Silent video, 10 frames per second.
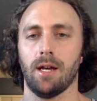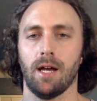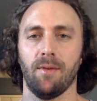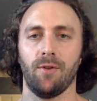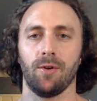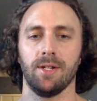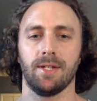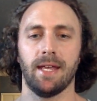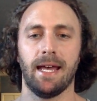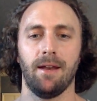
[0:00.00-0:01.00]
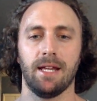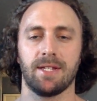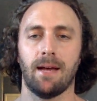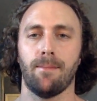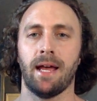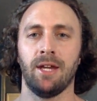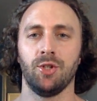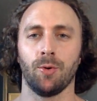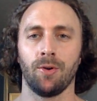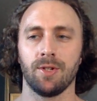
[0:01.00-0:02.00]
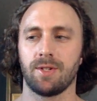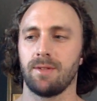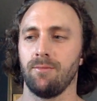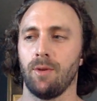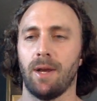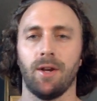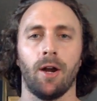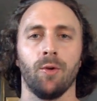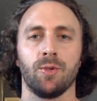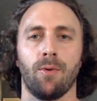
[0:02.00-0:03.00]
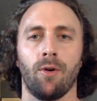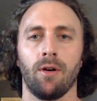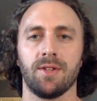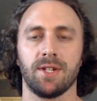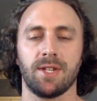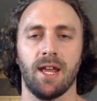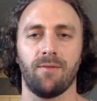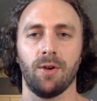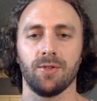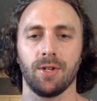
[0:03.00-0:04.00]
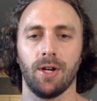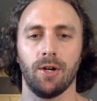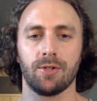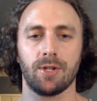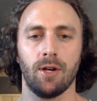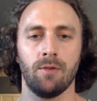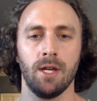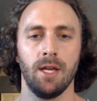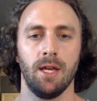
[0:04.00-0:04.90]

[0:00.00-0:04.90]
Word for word: Um, if you're into that, I stopped buying Jordans when my daughter was born six and a half years ago. So